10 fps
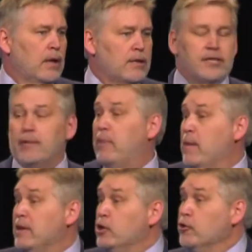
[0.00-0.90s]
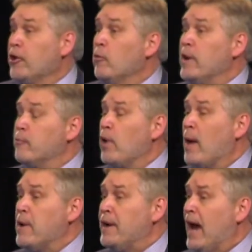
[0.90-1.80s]
She said, baby, you're going to be in
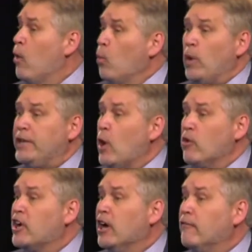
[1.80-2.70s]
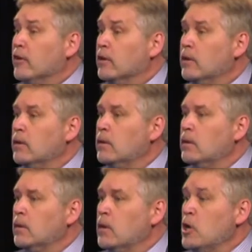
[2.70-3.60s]
primary now. We don't cover.
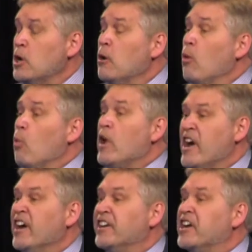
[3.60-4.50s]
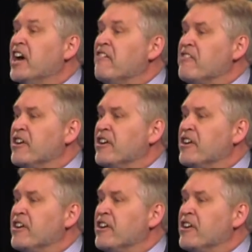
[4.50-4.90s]
We uncover.